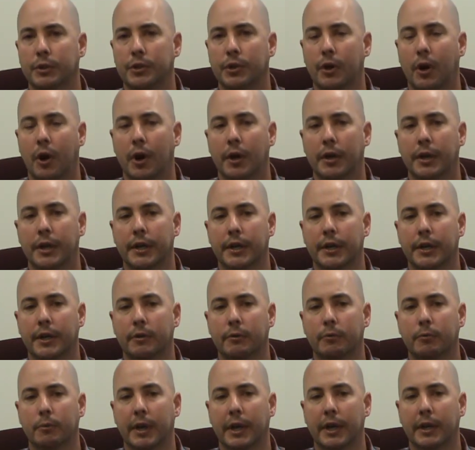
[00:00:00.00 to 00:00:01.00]
taught
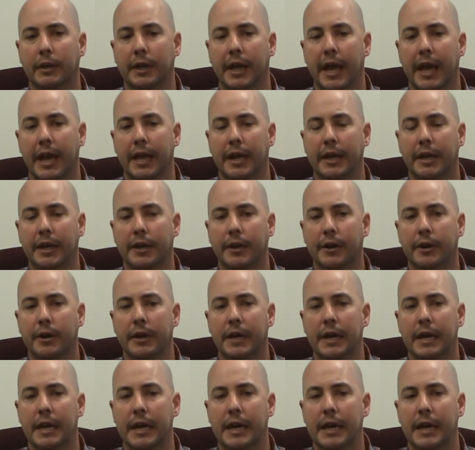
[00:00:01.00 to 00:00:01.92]
here and had here,